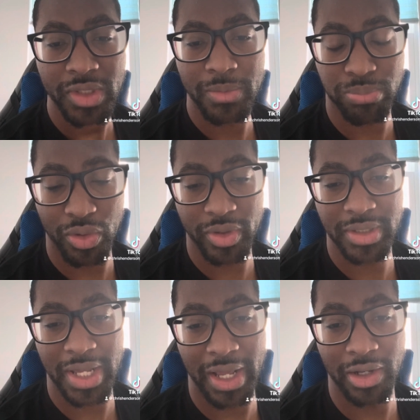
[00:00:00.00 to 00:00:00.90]
broken
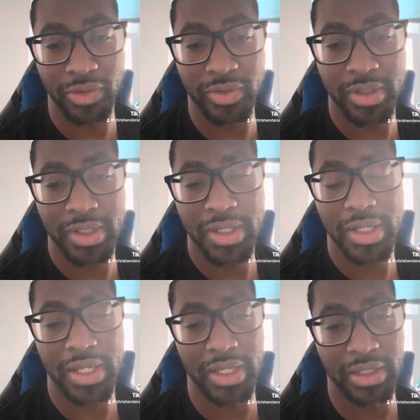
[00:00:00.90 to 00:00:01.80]
down,
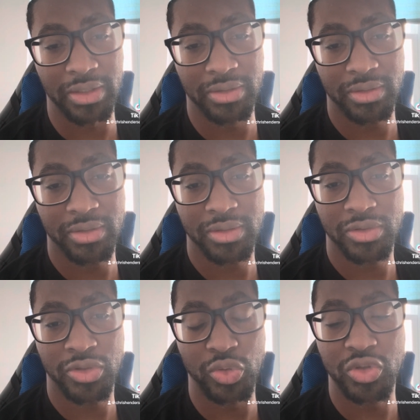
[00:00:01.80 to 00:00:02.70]
is
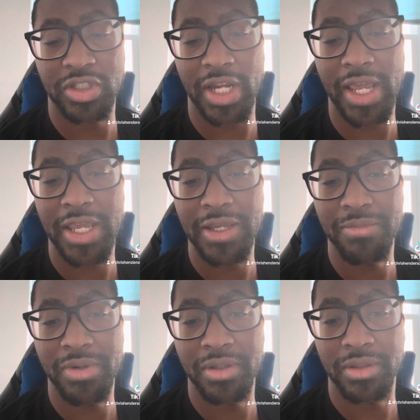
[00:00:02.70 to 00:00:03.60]
to
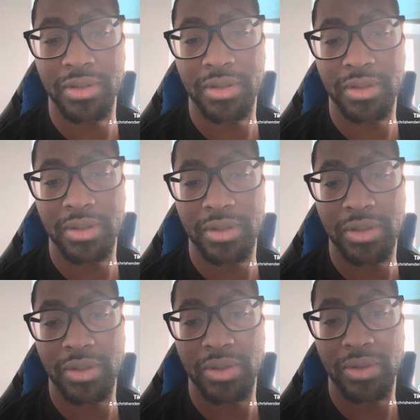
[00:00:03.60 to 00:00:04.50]
shame
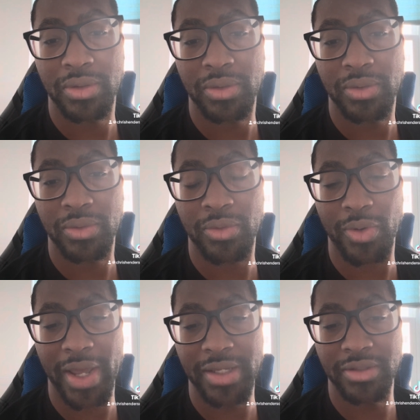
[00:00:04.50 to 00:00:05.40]

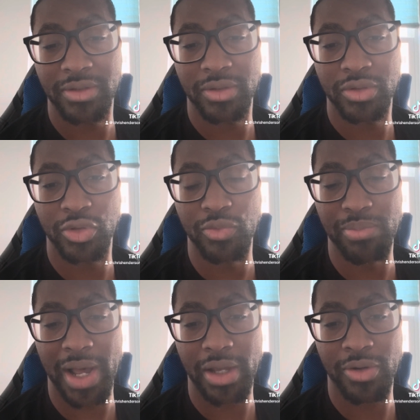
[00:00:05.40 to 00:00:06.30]
Christ, to
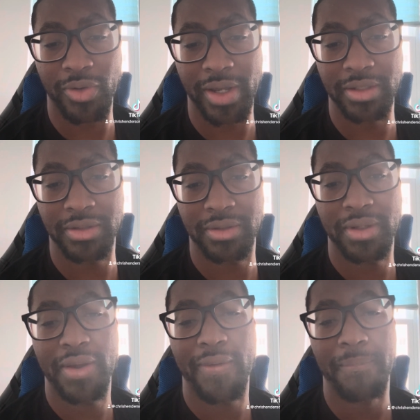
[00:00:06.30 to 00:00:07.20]
mock Christ,
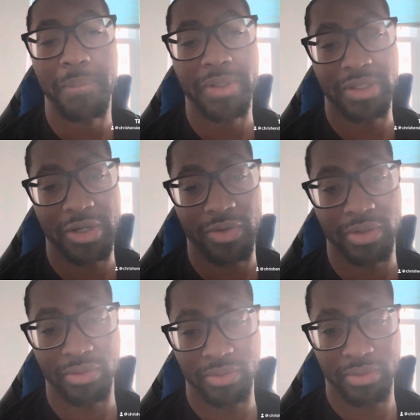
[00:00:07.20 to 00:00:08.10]

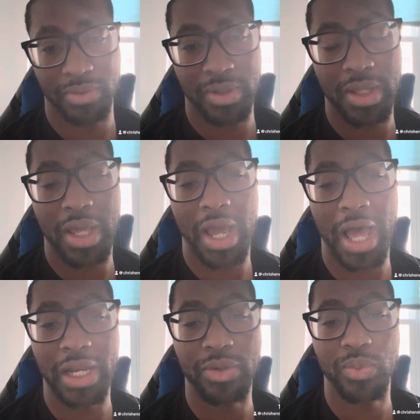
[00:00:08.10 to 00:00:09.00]
material.
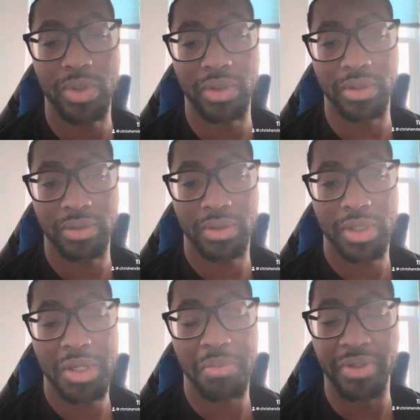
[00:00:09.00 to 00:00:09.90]
Hollywood,
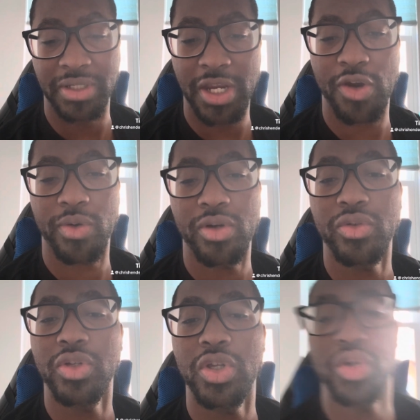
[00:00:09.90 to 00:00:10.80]
material
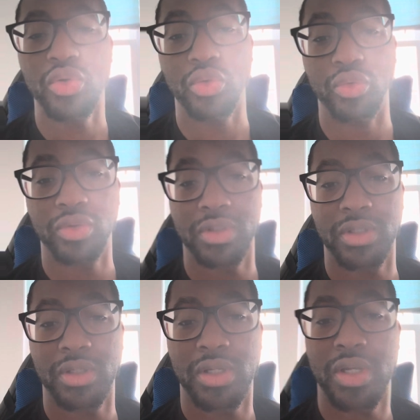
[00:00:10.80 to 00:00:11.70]
used
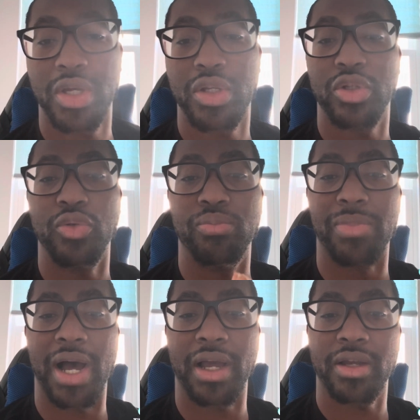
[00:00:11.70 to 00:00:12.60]
to
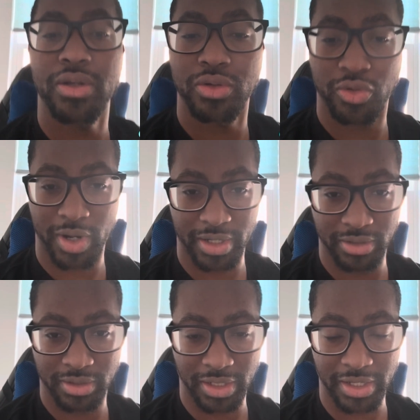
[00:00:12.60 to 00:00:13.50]
mock
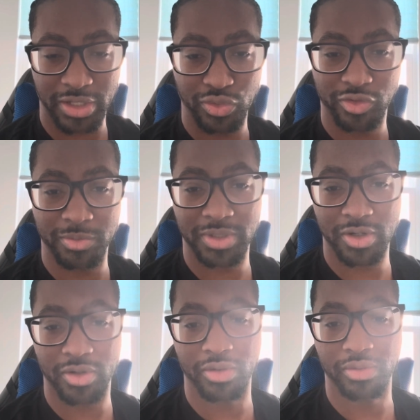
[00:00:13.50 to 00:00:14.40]
Christ. And guess who's the
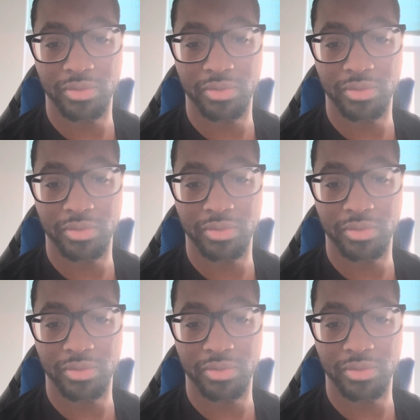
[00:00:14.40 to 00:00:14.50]
material?